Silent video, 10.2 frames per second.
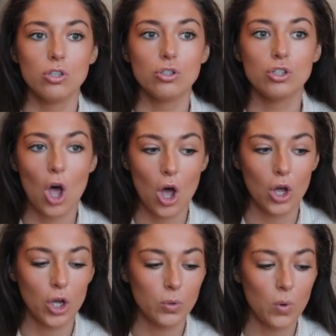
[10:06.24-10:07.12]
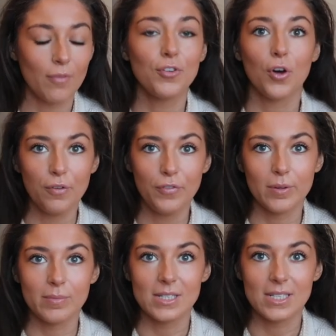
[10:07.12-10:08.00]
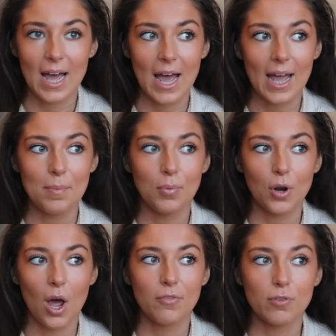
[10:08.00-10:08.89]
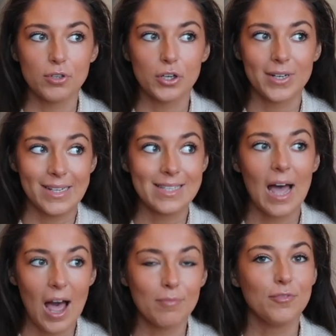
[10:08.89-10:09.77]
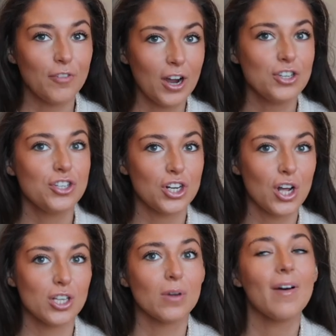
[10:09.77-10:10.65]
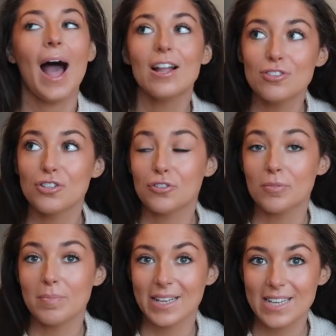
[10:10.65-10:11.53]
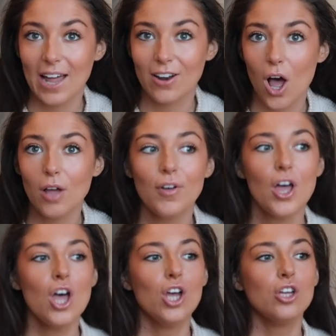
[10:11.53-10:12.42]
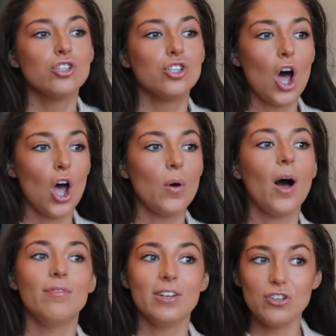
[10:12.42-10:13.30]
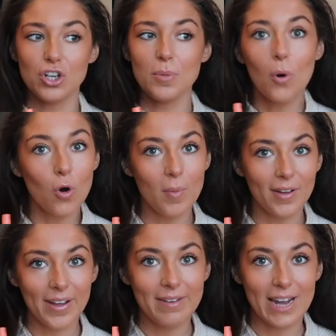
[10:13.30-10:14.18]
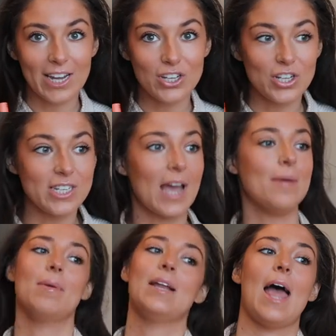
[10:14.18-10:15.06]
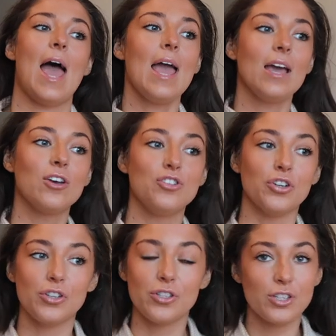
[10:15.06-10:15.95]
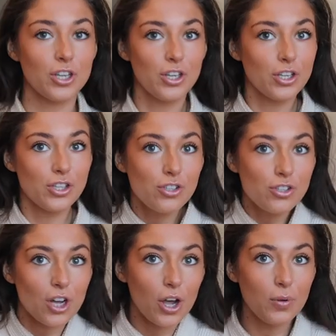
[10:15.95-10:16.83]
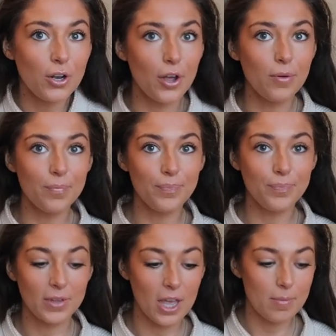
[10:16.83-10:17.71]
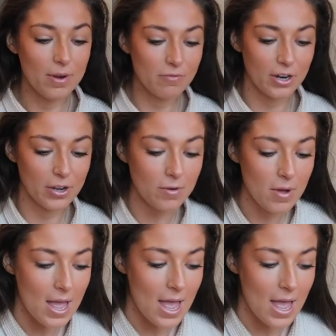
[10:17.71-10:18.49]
So I've got to film today, but I've also got a tan fresh tonight, so I've had to scrub my tan off. So I've literally pulled my foundation down my neck, just so you know, keeping it real.